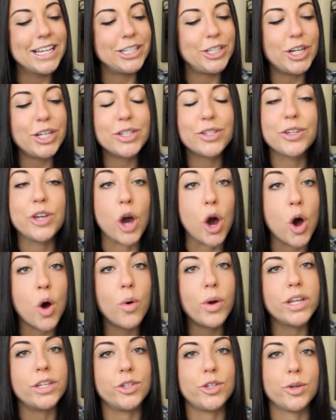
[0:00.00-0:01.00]
just
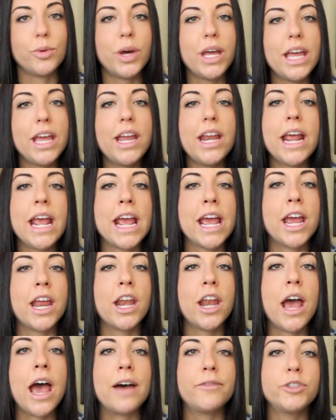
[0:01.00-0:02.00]
go and do it,
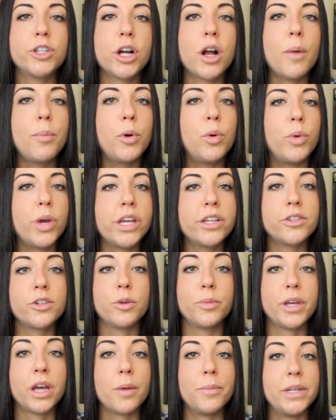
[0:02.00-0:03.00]
and after a couple weeks
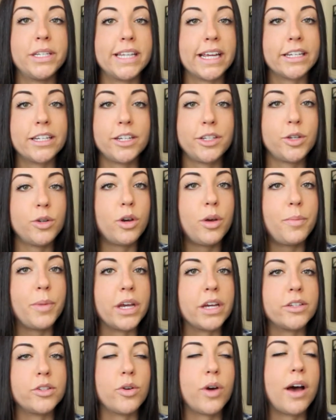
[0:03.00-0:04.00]
you'll become addicted to it
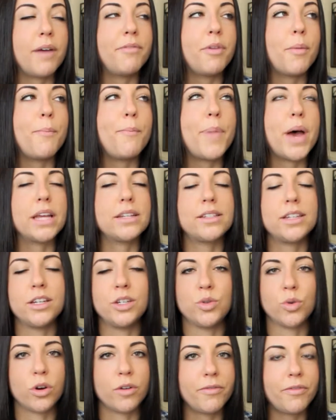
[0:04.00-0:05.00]
because you'll have the best
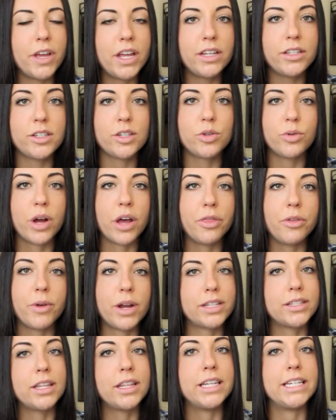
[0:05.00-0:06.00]
endorphins throughout the
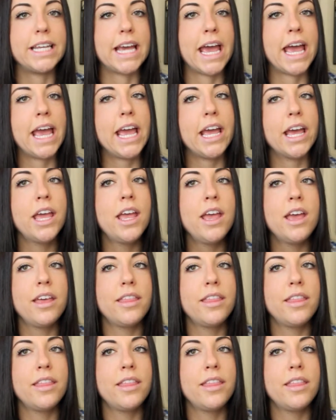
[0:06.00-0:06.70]
rest of the day.